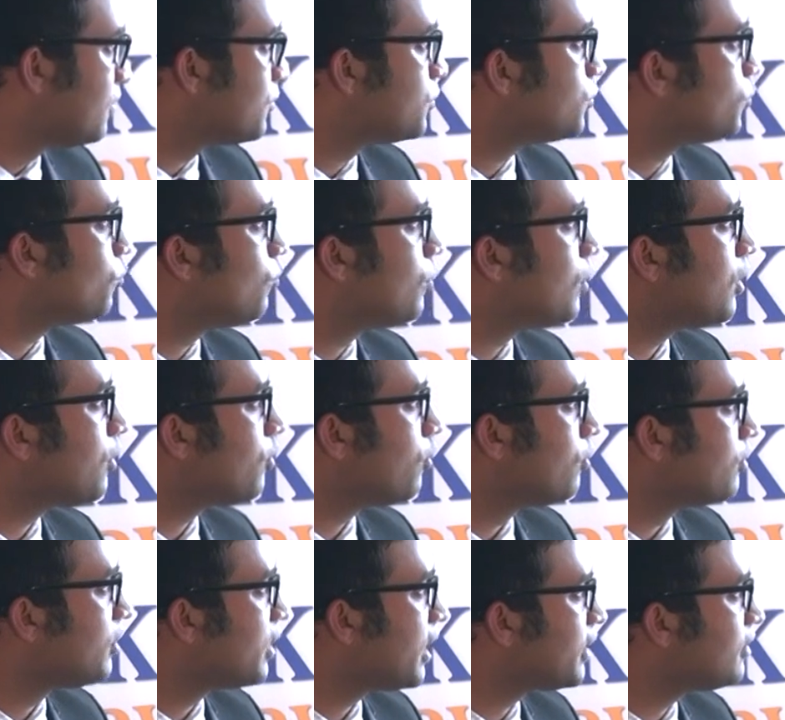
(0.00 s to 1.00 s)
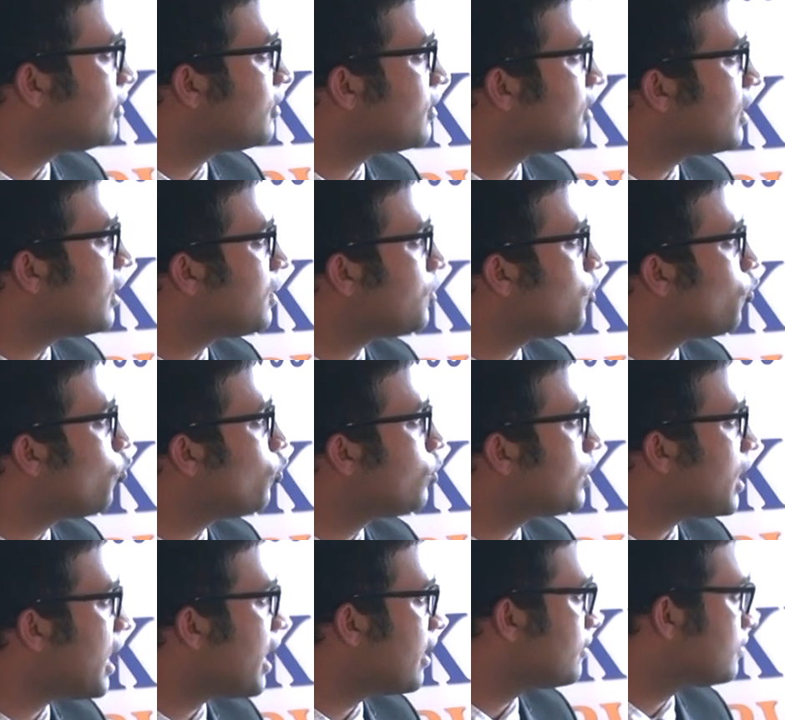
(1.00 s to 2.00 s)
So a contractor can
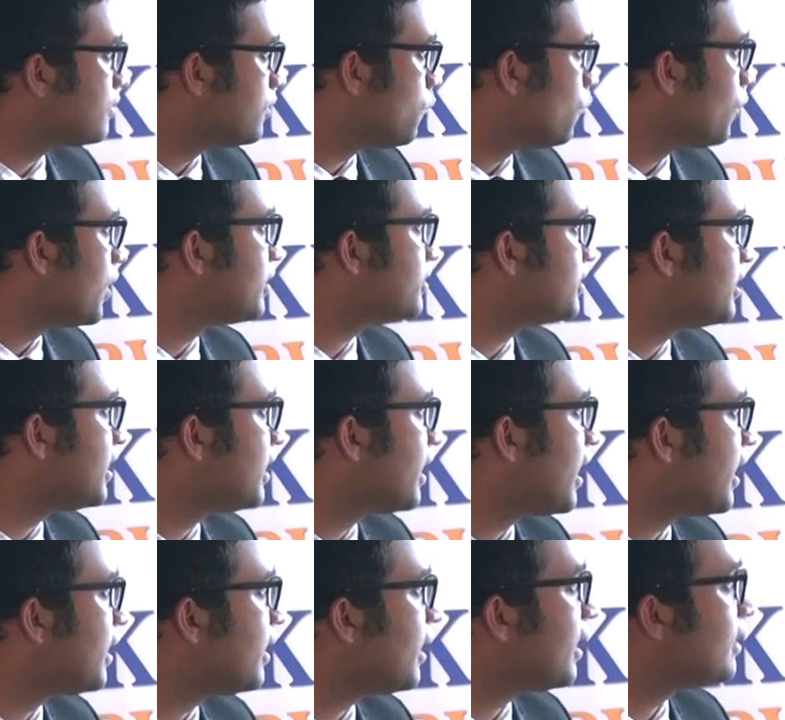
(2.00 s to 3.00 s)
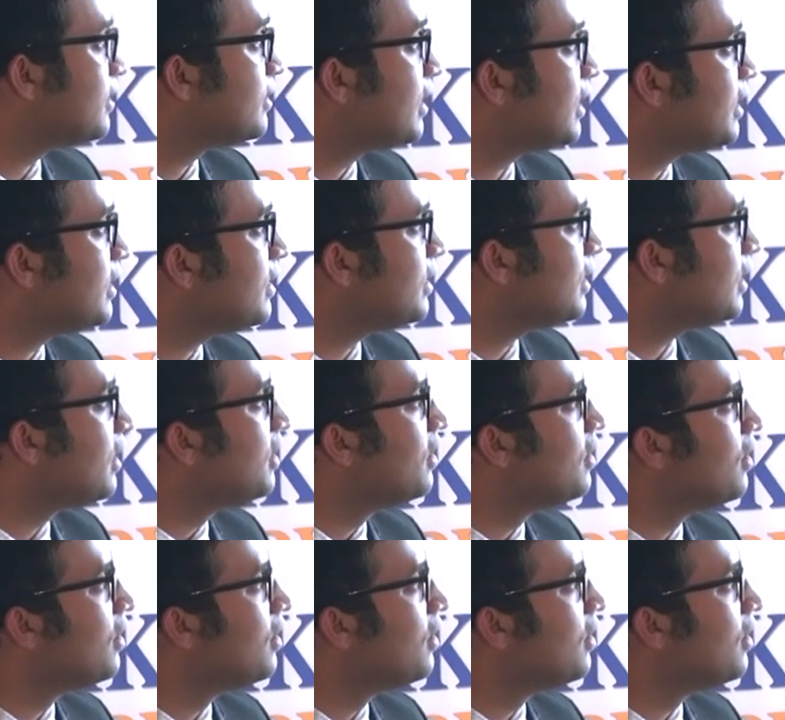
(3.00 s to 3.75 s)
quote as low as he can, and then